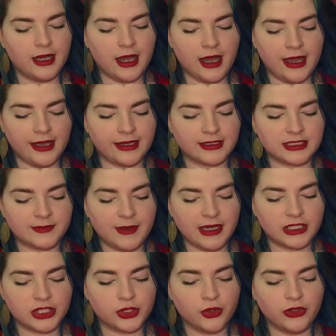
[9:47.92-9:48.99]
I
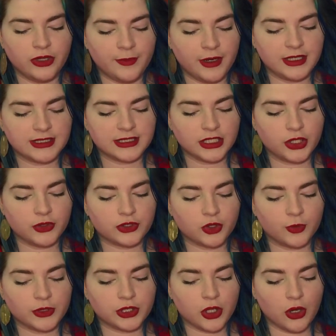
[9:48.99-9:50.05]
expect you're the person who has
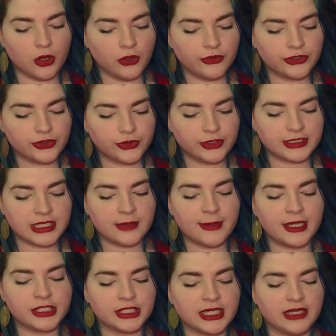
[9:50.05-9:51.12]
opened all the doors in the
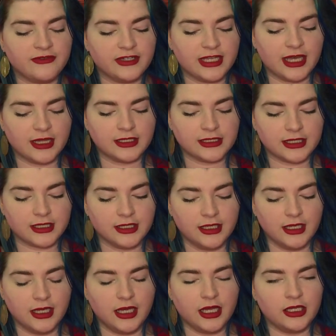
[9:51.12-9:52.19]
magic advent calendar.
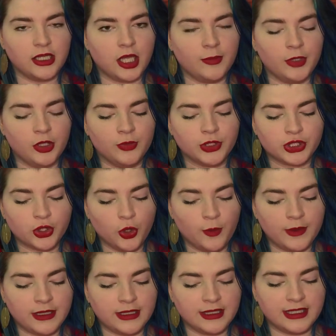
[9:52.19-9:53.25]
Now you must
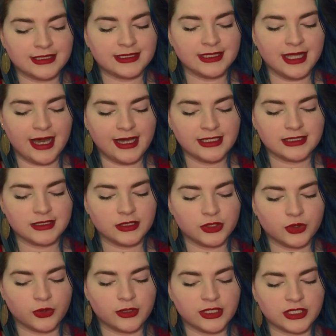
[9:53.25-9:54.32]
open this last
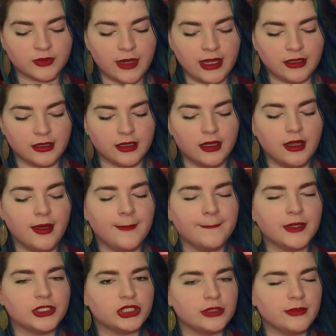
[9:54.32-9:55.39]
door as well,
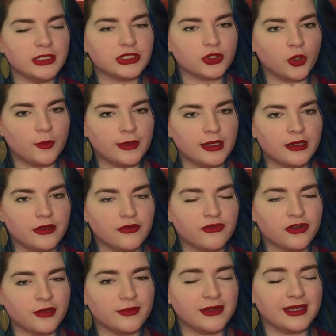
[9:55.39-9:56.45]
but you must open it
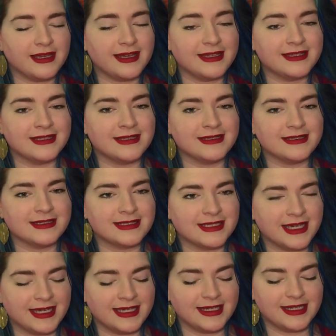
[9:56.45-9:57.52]
from the
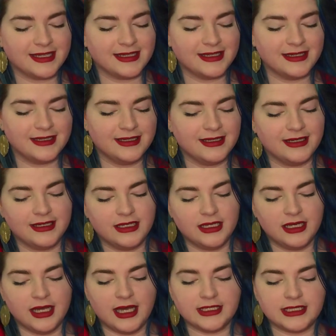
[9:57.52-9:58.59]
inside."
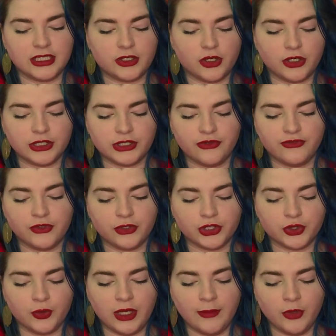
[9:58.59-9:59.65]
As he crossed the floor,
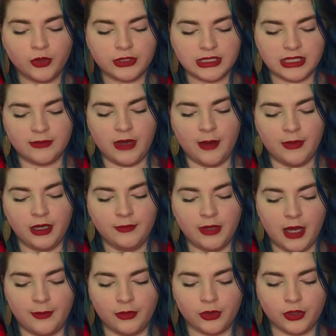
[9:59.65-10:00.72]
Joachim noticed that Mamma and
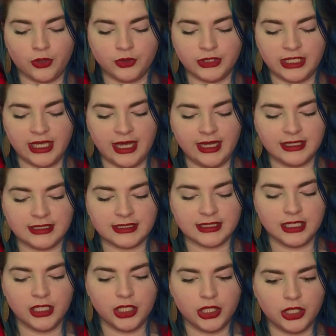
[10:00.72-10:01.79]
Papa were holding hands.
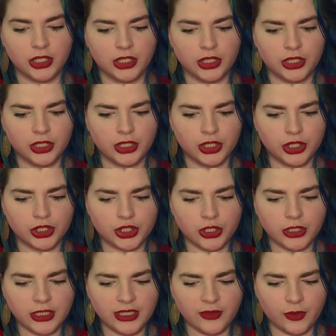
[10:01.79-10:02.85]

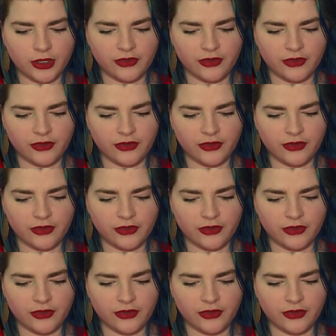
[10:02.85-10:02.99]
Surely they weren't